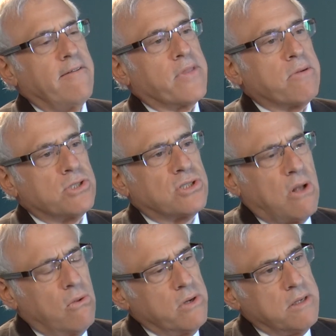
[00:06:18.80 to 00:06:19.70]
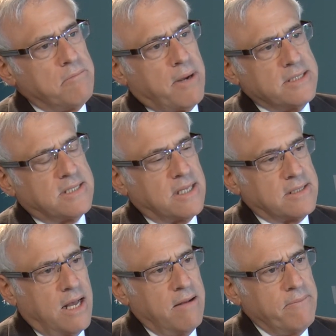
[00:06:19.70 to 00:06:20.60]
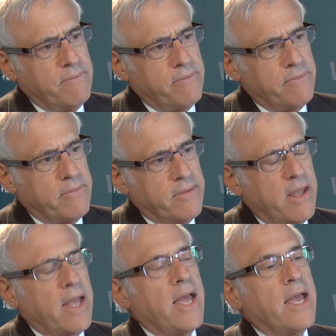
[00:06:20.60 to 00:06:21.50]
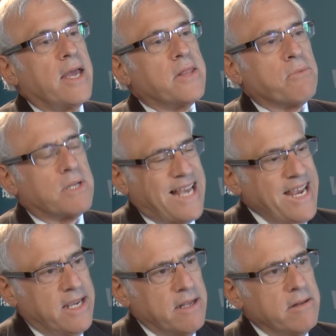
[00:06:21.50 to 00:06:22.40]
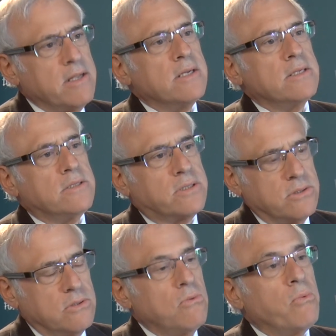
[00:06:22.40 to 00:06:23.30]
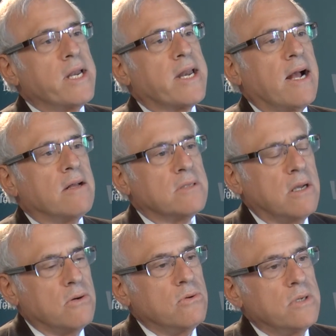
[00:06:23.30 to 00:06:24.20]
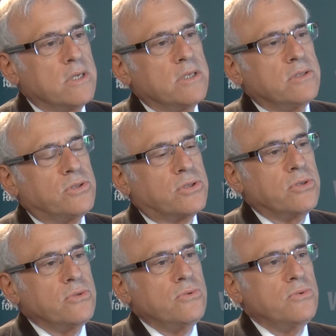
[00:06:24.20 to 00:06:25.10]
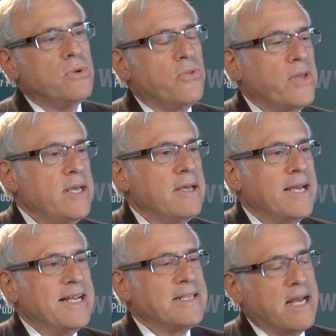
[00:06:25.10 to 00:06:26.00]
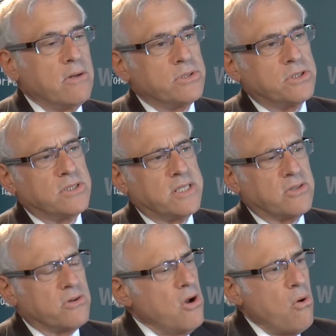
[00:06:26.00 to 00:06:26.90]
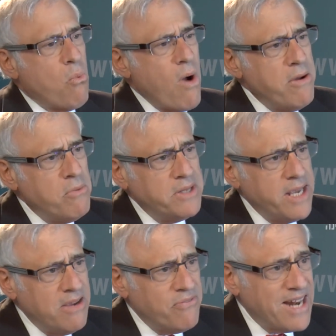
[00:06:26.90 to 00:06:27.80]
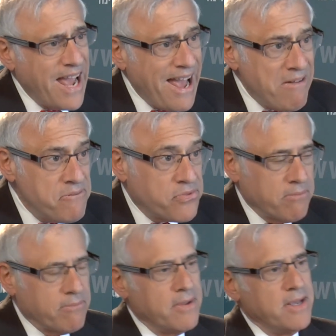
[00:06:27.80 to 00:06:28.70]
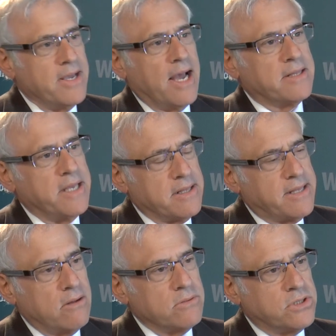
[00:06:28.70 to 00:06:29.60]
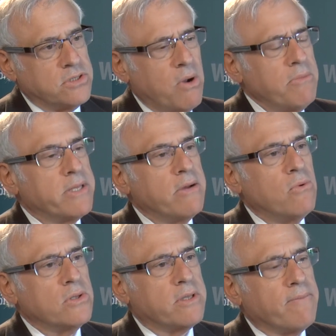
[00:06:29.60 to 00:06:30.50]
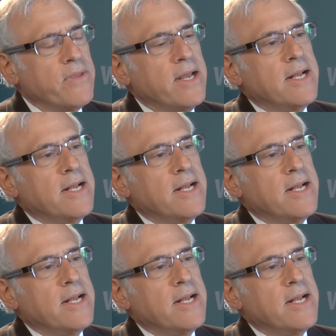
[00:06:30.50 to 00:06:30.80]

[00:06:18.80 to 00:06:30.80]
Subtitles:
They were stolen by Saddam, and they were taken to, we now know, to the intelligence center. Why would they even have them at the intelligence? Why would they want them?